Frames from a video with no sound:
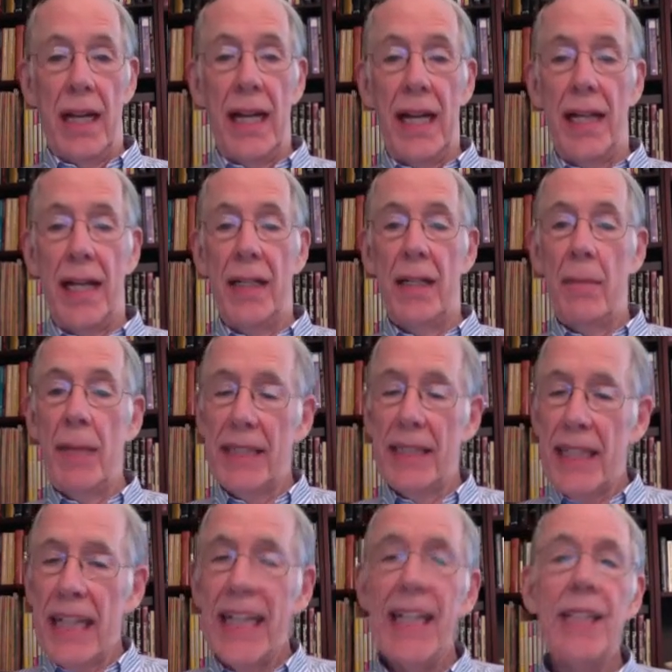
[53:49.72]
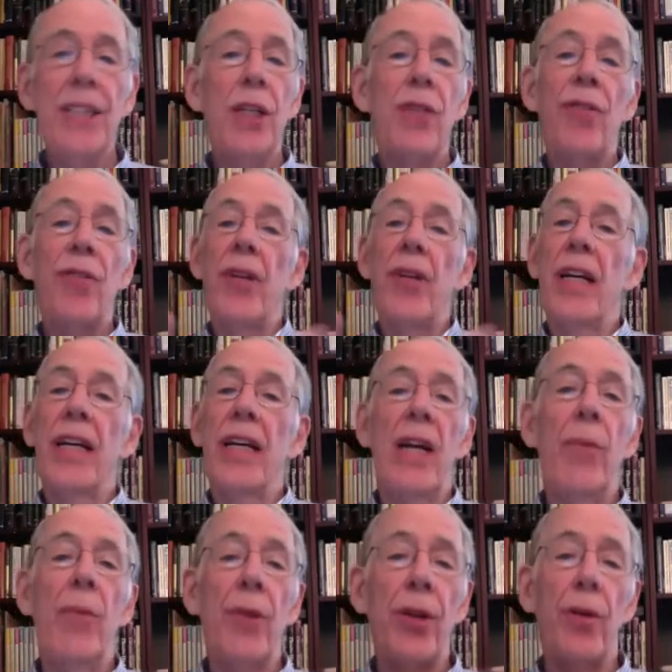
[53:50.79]
And it makes it easier for you to connect
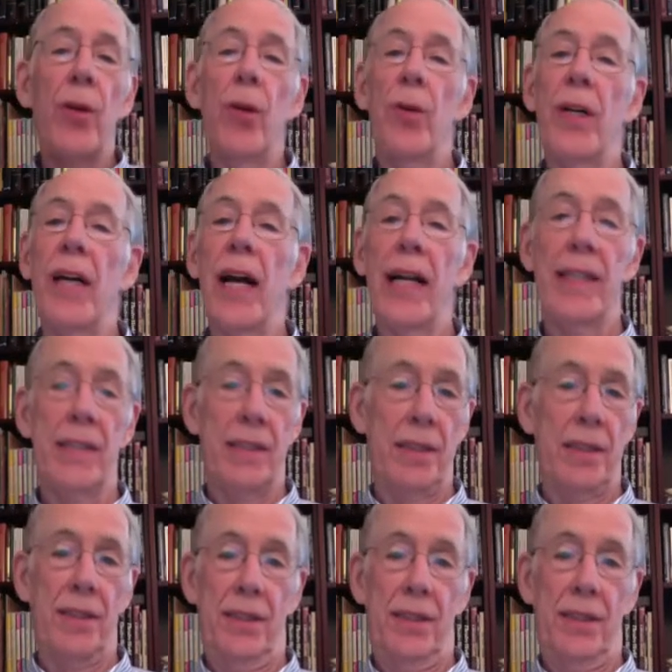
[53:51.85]
with your own guidance.